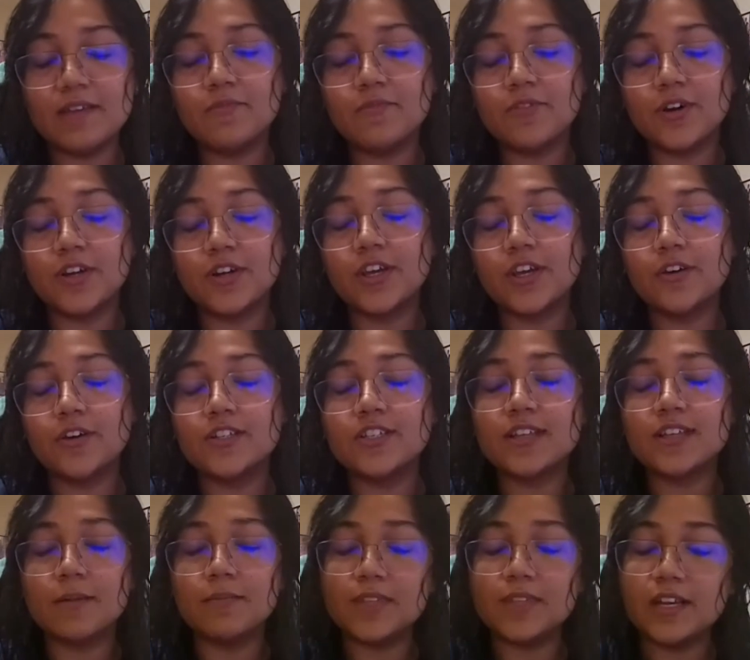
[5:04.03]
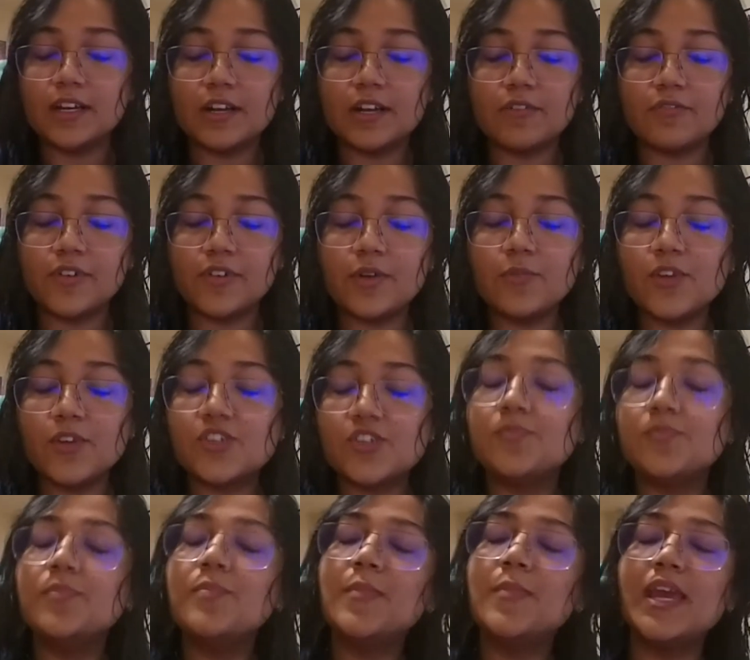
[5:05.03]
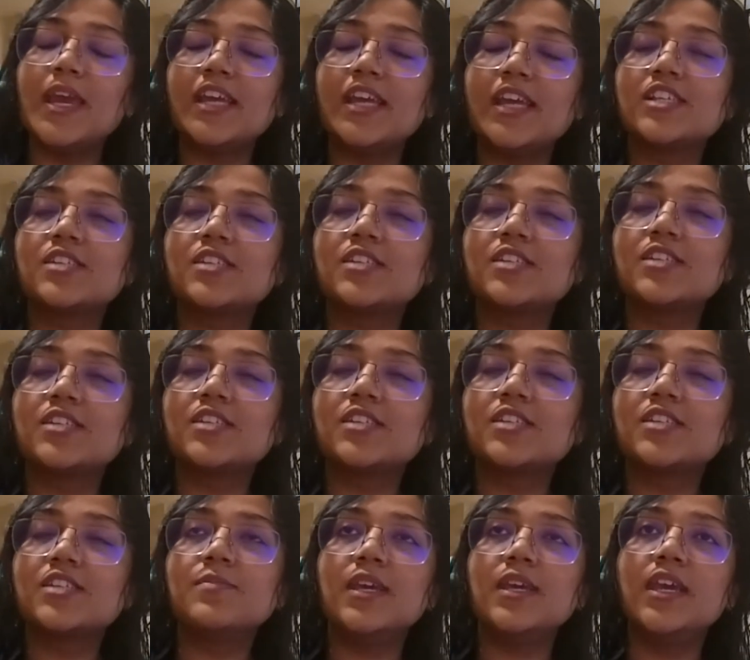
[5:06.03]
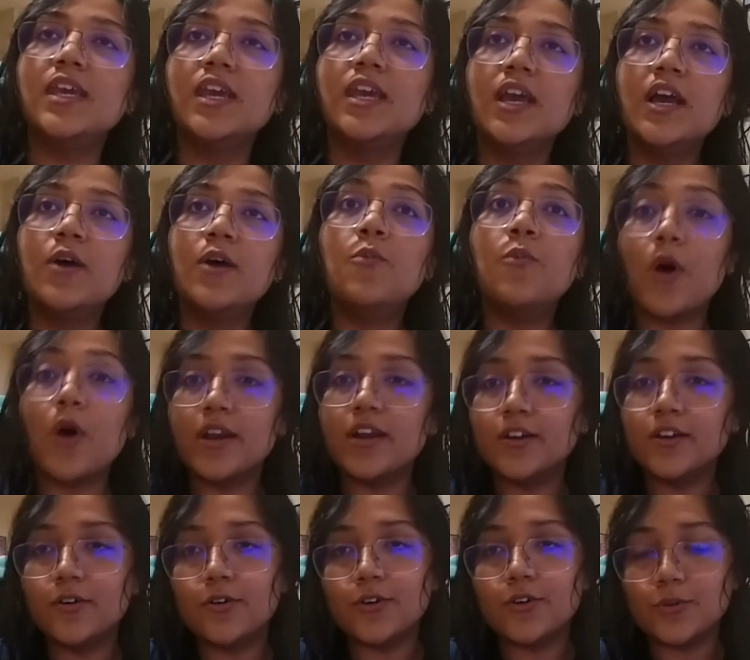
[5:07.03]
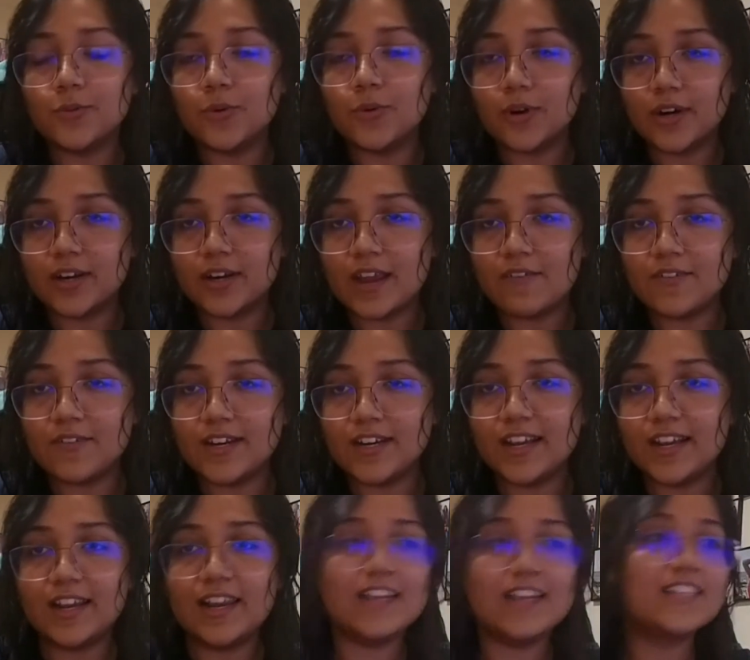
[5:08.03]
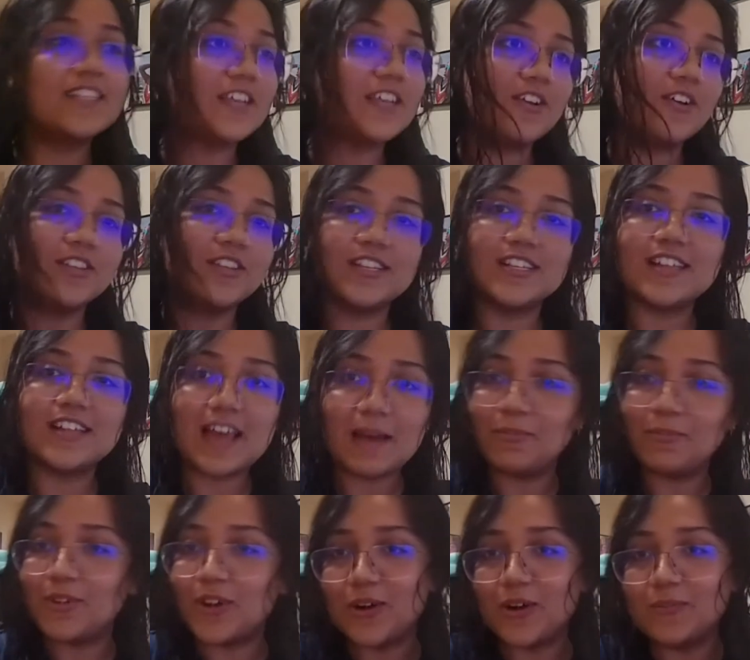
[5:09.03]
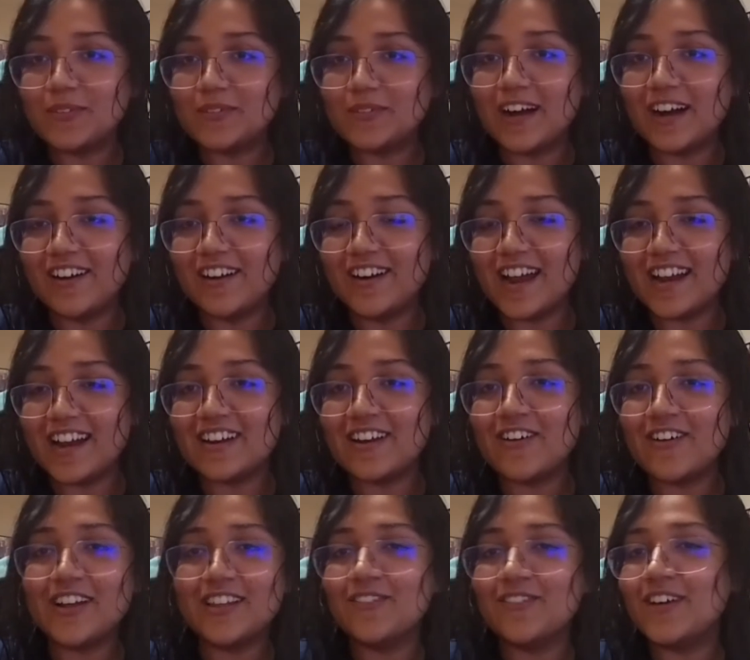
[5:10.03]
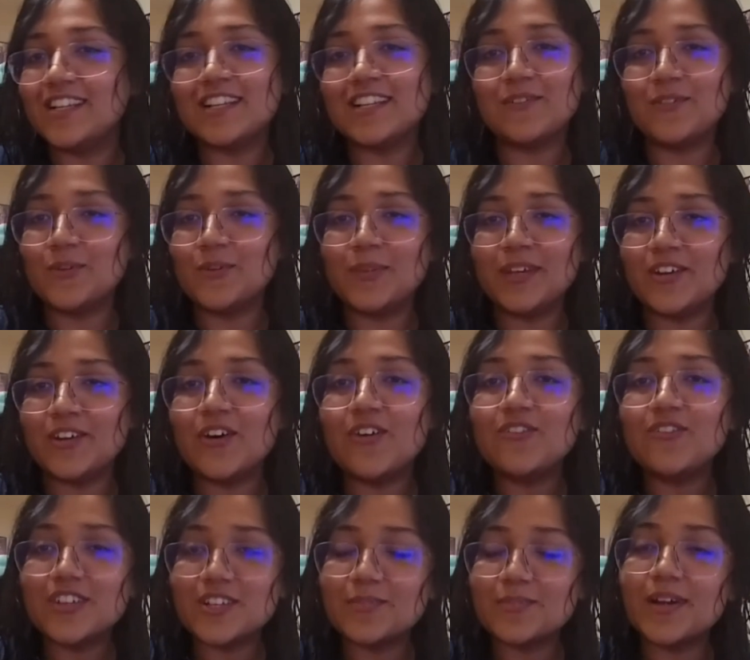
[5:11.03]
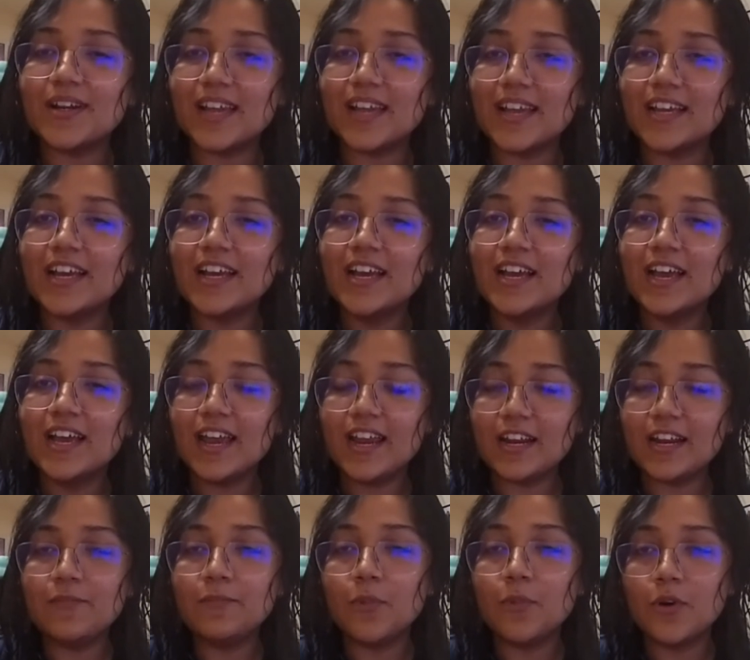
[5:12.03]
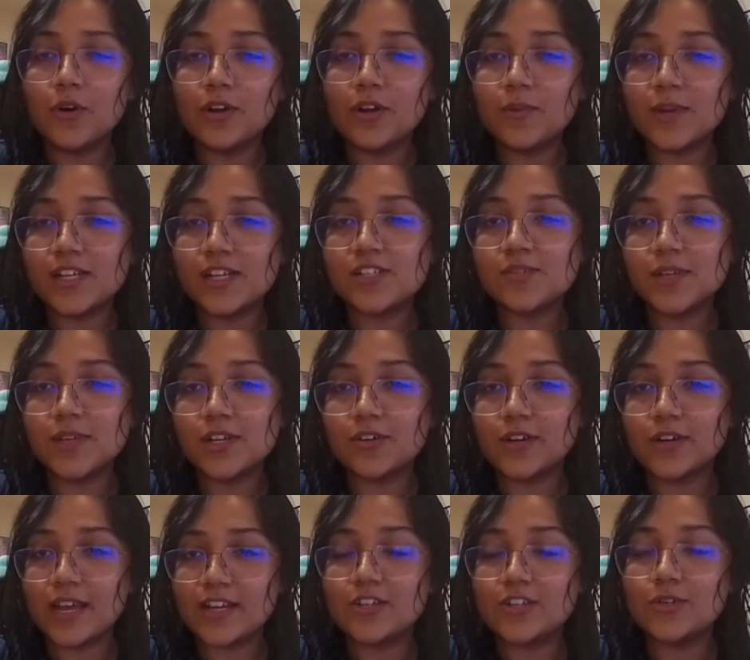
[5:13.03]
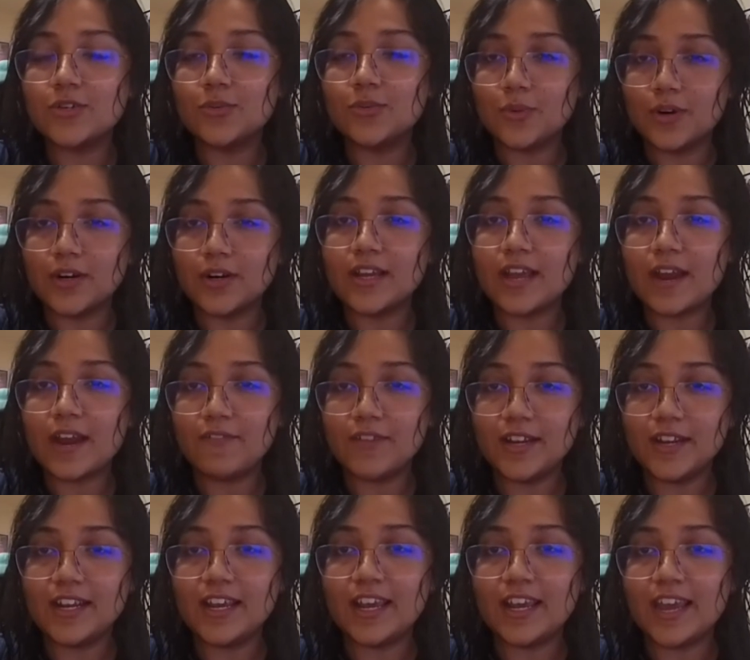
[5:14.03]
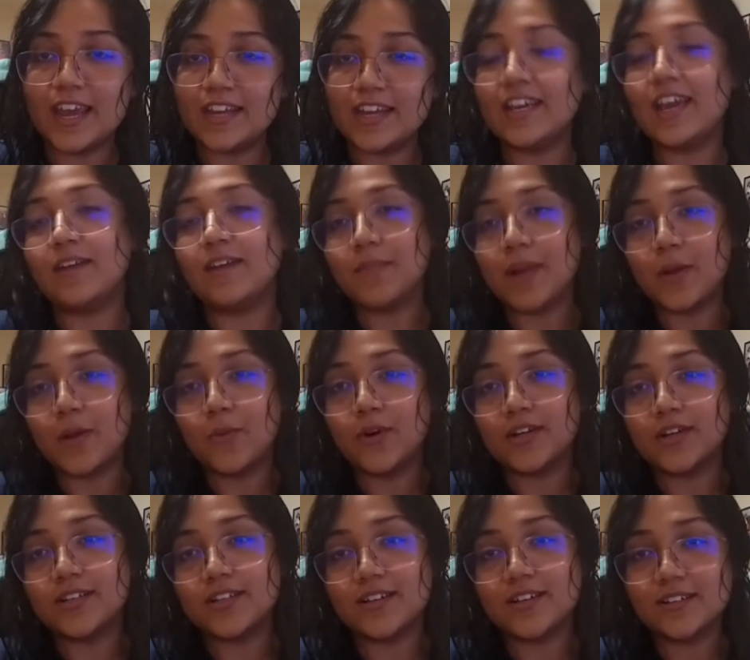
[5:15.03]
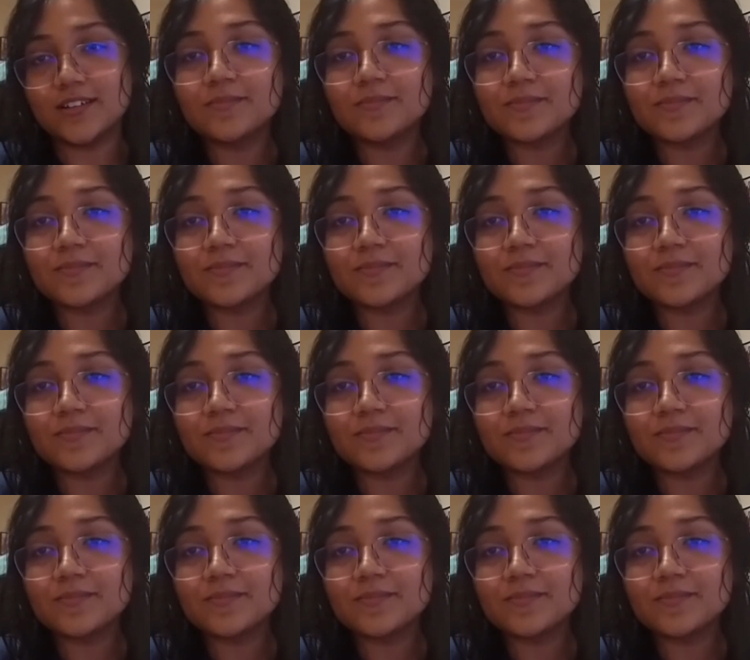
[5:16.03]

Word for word: working on something different, which makes me want to go to work every day, like sit on this laptop uh, right now. Otherwise I would be in office, but like it, it motivates me to get to work every day and get my work done.